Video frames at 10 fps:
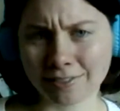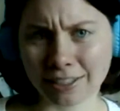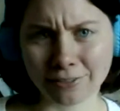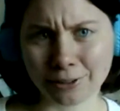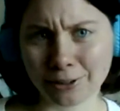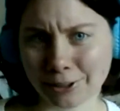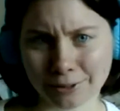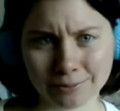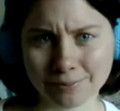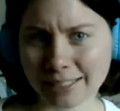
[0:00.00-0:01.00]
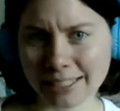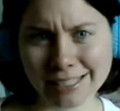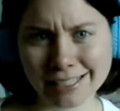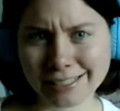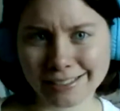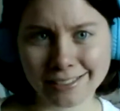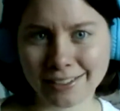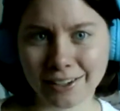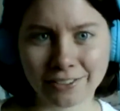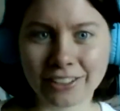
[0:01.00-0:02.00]
give you your key and
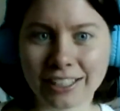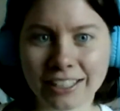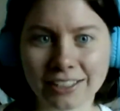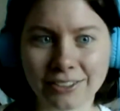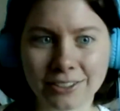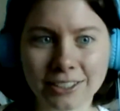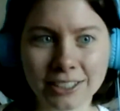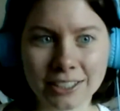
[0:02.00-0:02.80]
stuff, and then you